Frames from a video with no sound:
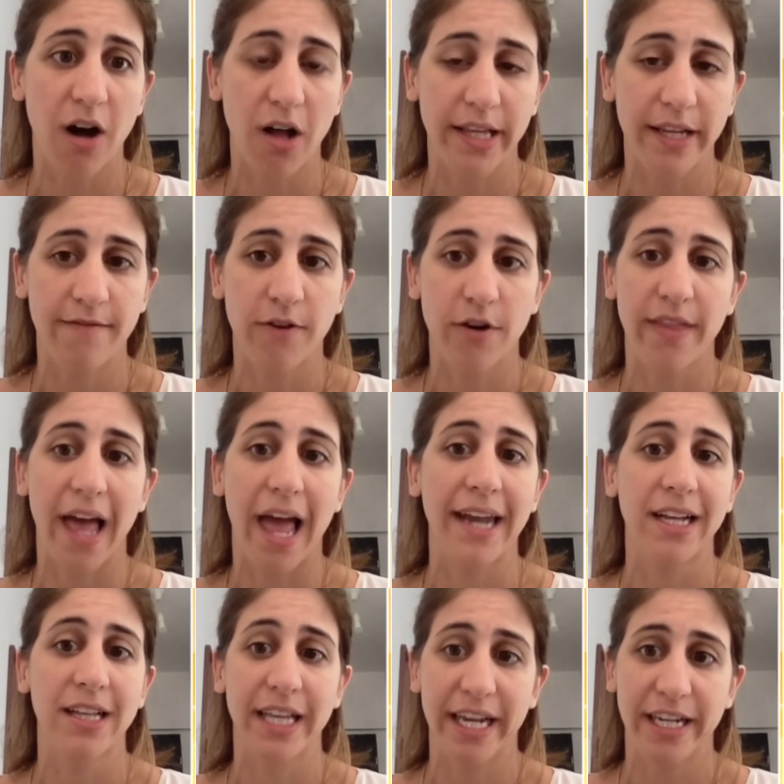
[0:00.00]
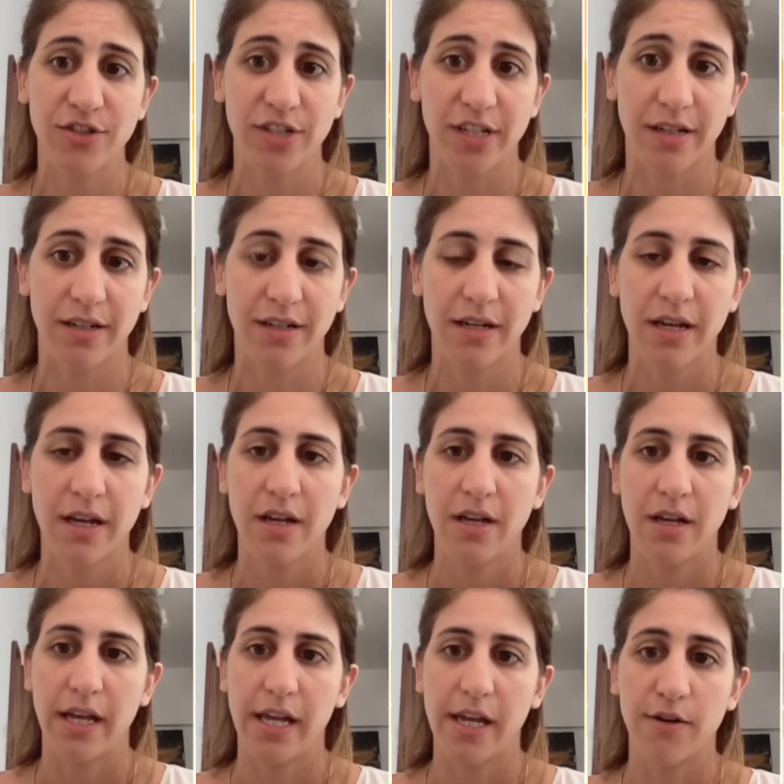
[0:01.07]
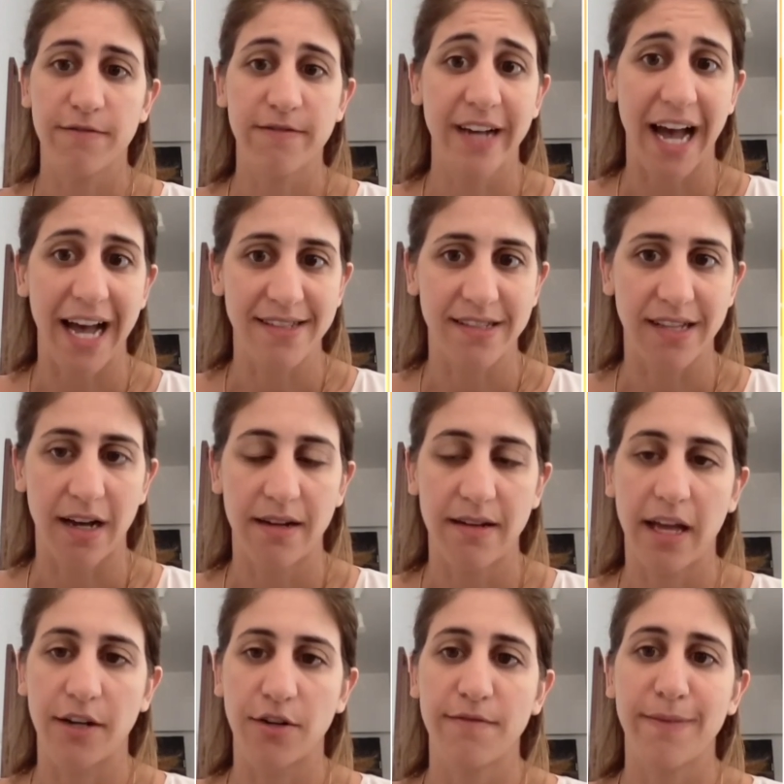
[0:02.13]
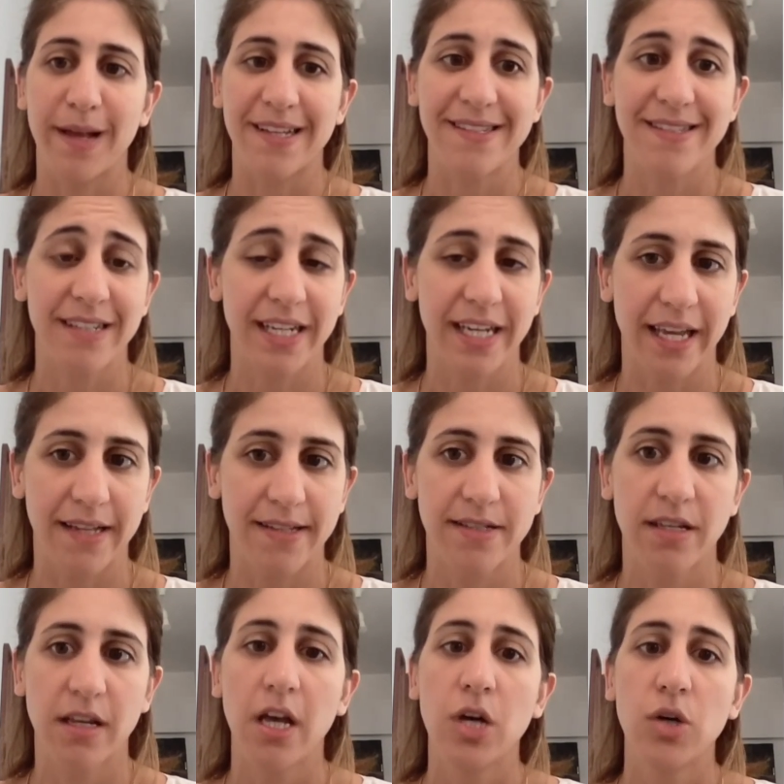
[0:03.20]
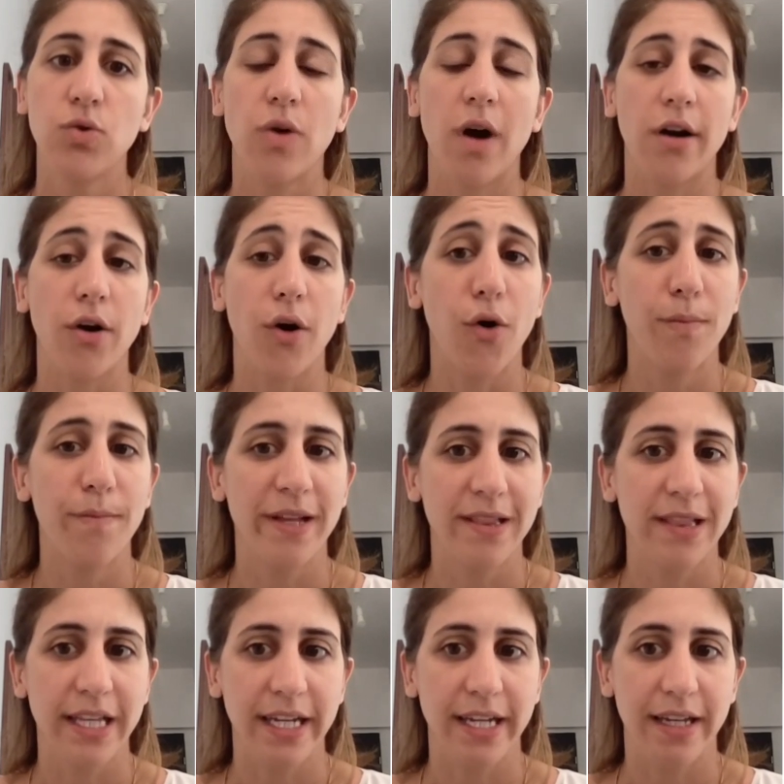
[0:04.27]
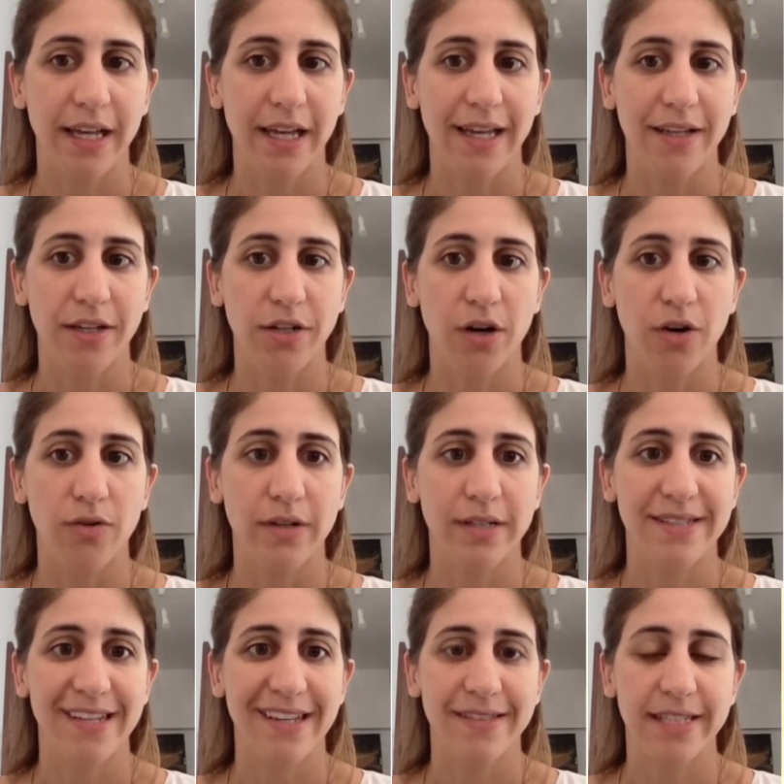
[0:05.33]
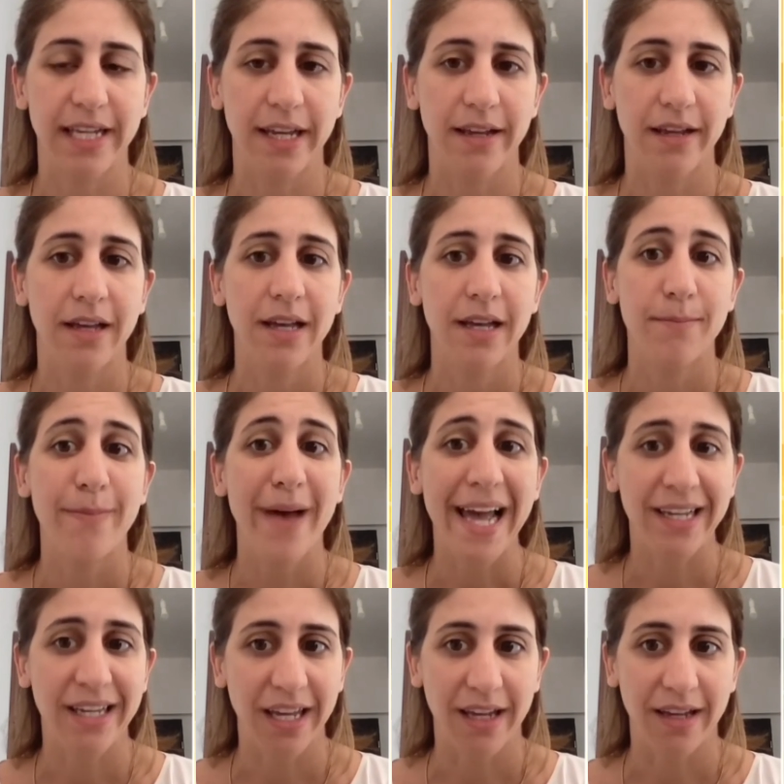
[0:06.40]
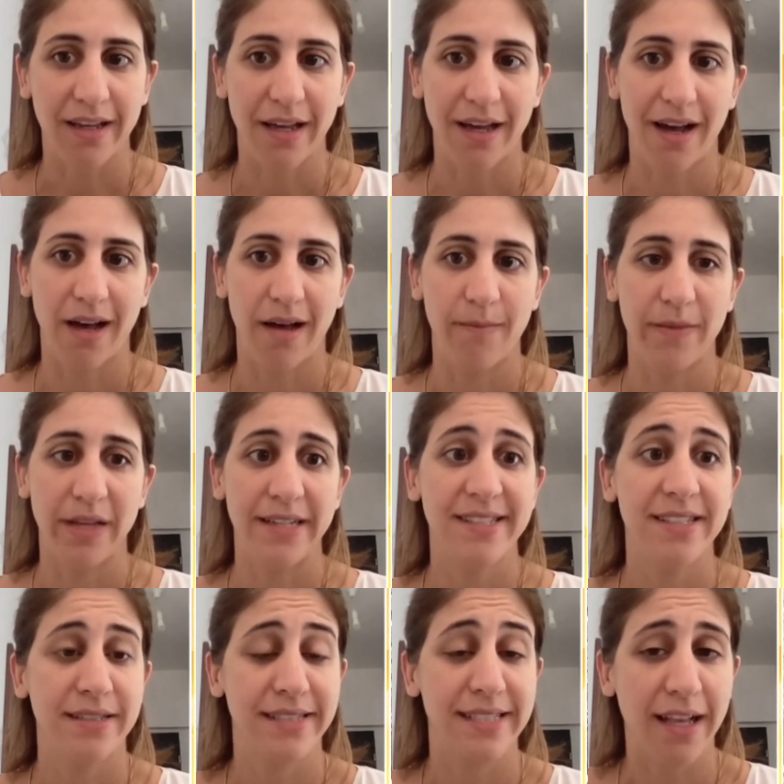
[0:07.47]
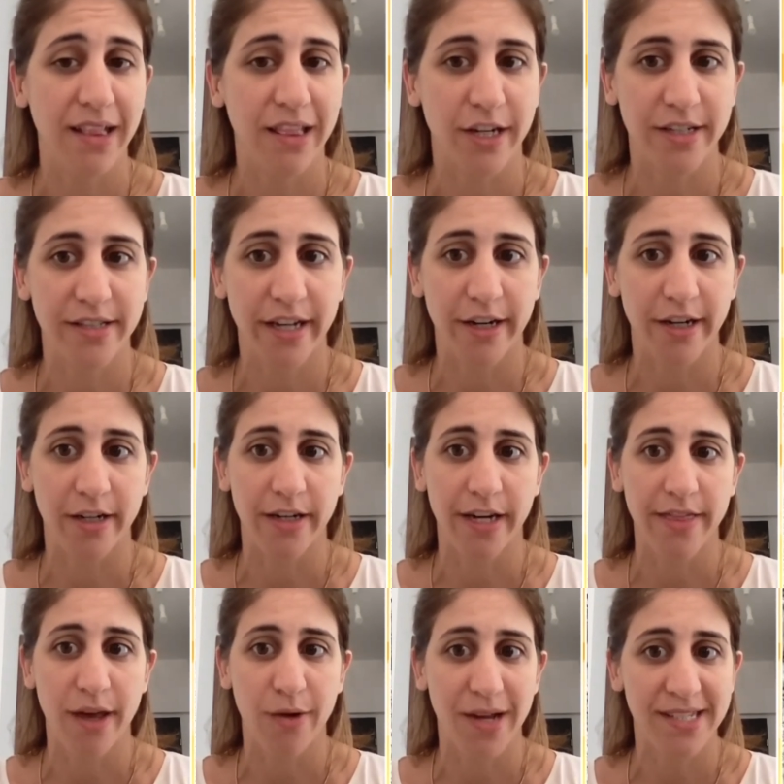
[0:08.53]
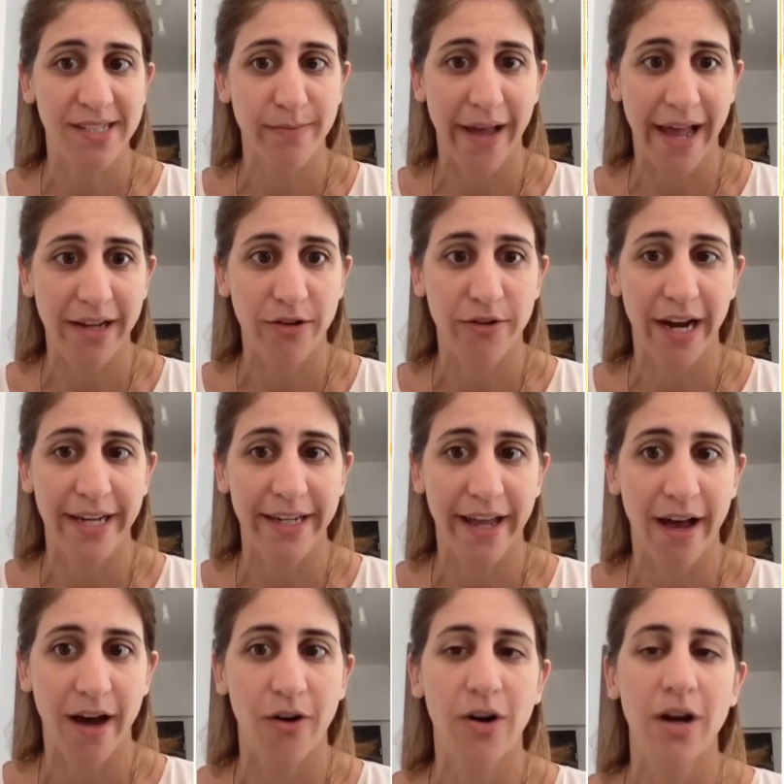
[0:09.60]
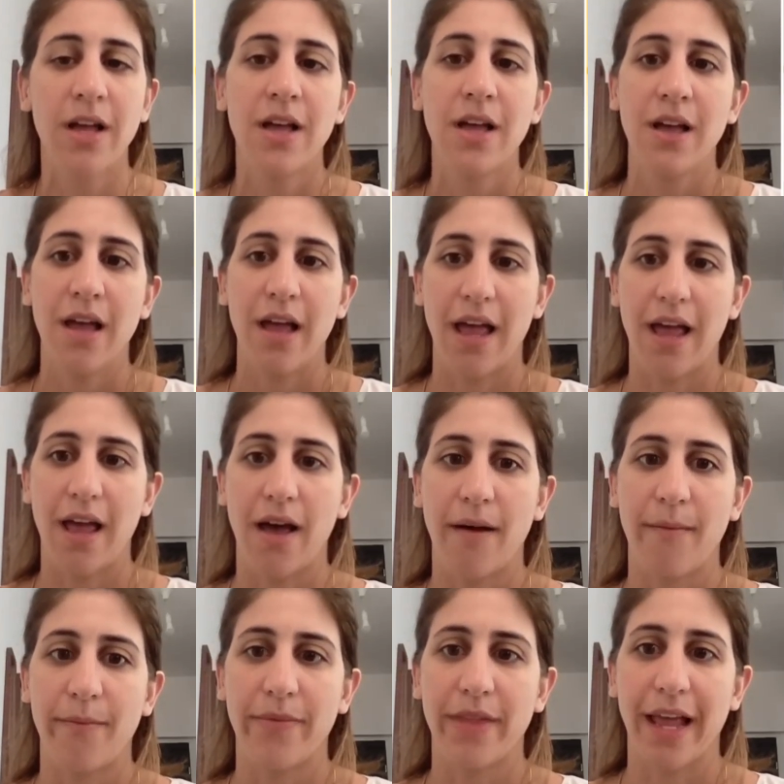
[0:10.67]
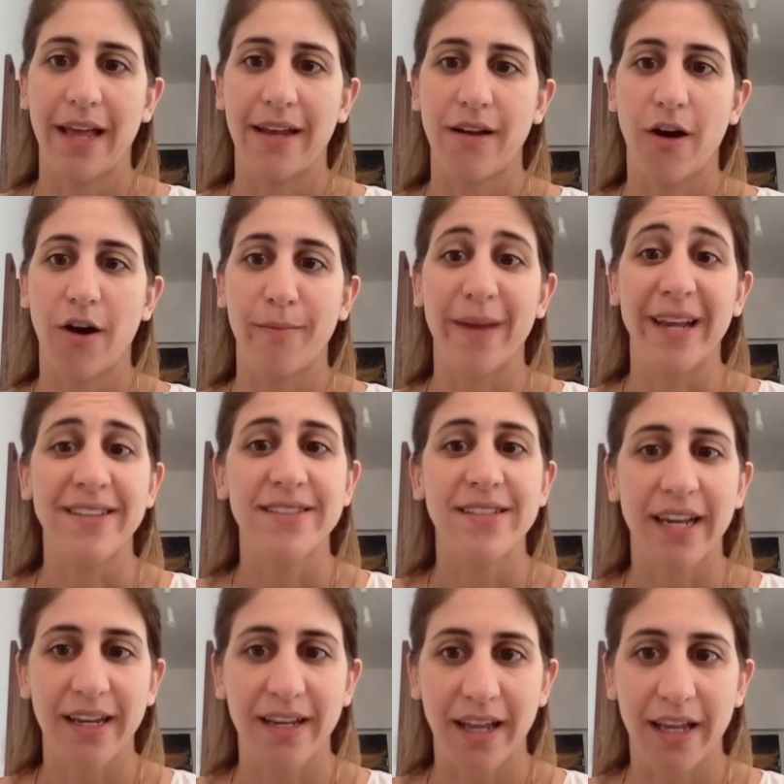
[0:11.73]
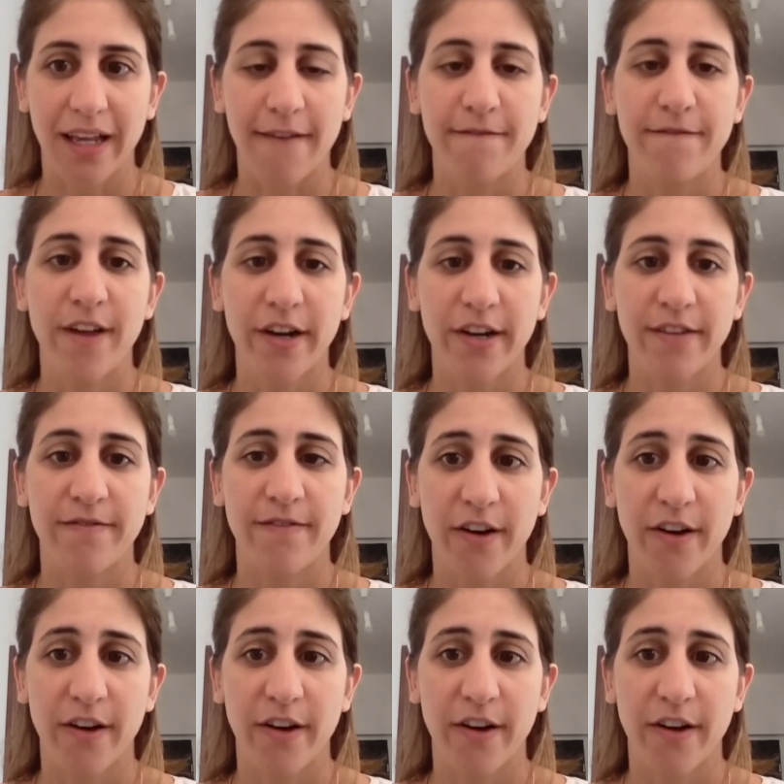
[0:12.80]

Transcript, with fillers: calling for the annihilation uh, of Gaza and of Palestinians, who are openly, uh, you know, sending backing um, settler terror in the West Bank right now, um, and are maintaining a very,